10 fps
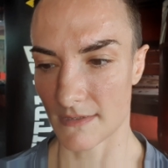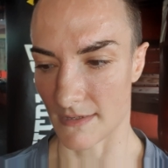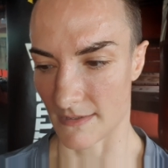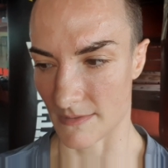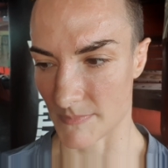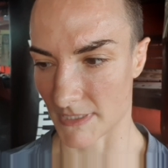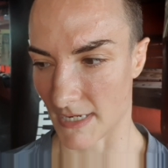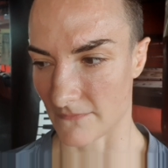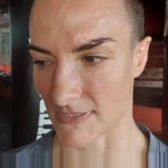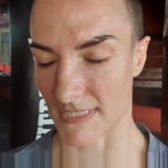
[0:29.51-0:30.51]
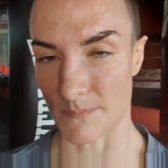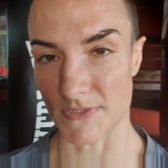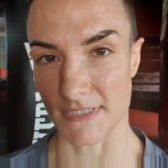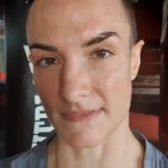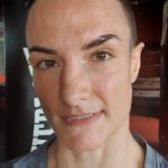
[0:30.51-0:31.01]
and kind of
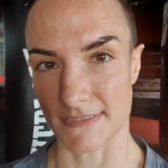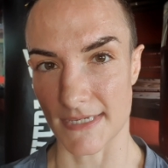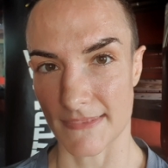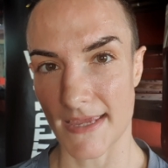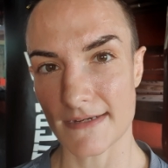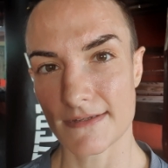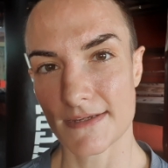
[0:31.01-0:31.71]
examples and things like that.